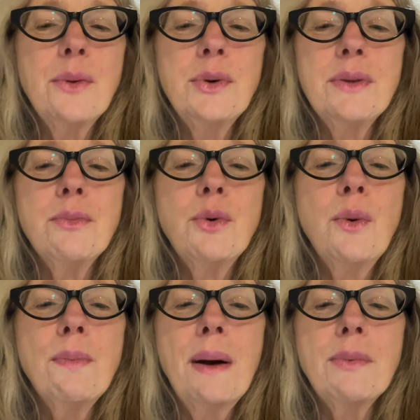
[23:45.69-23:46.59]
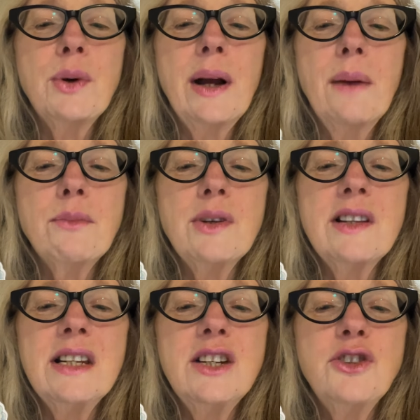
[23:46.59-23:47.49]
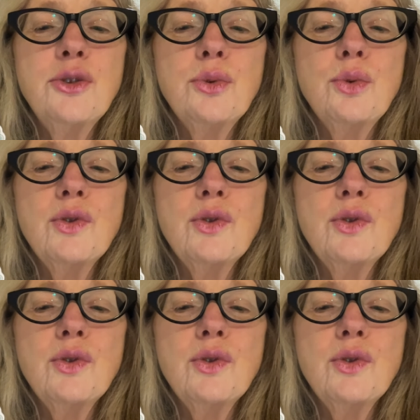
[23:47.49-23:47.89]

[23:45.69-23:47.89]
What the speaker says: with more bubble gum with little